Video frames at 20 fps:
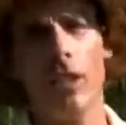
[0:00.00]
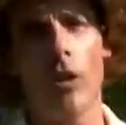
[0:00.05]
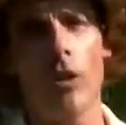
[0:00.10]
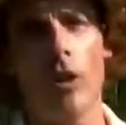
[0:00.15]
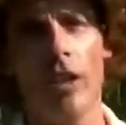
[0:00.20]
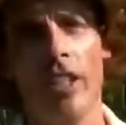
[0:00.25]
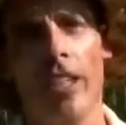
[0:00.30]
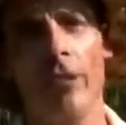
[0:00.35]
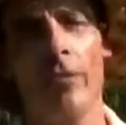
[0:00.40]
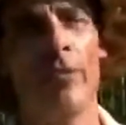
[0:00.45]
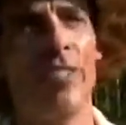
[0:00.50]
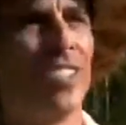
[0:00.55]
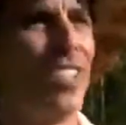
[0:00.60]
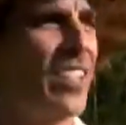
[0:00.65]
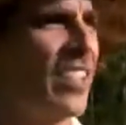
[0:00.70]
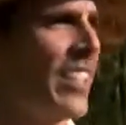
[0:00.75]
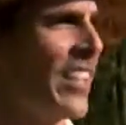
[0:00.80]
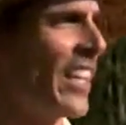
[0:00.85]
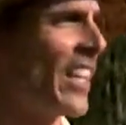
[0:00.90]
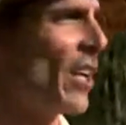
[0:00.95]
you go to live,
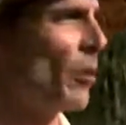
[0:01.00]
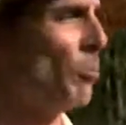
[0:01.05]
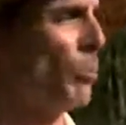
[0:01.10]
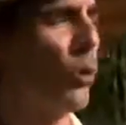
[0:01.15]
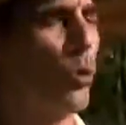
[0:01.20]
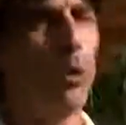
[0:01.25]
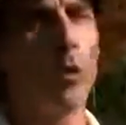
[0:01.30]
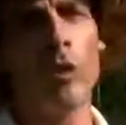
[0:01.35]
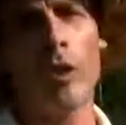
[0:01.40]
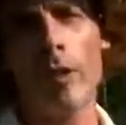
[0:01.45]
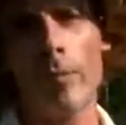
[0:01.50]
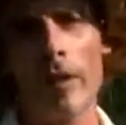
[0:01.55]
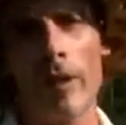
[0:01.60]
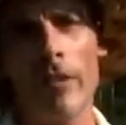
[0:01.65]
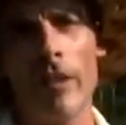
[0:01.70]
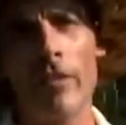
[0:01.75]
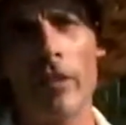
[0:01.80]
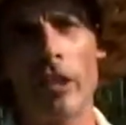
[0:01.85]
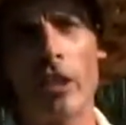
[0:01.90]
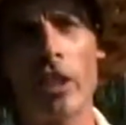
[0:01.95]
they got a pool and they
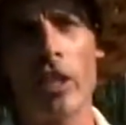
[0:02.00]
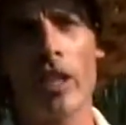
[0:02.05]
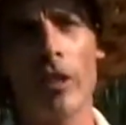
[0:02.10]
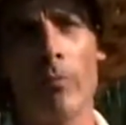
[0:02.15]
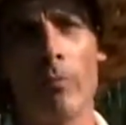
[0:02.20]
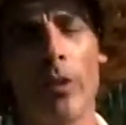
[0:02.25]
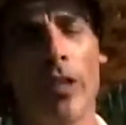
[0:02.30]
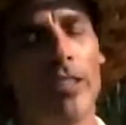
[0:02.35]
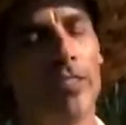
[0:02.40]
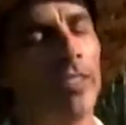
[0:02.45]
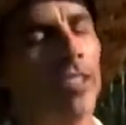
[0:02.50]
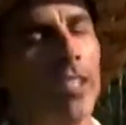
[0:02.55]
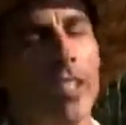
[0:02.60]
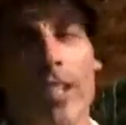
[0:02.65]
maybe have a gym, but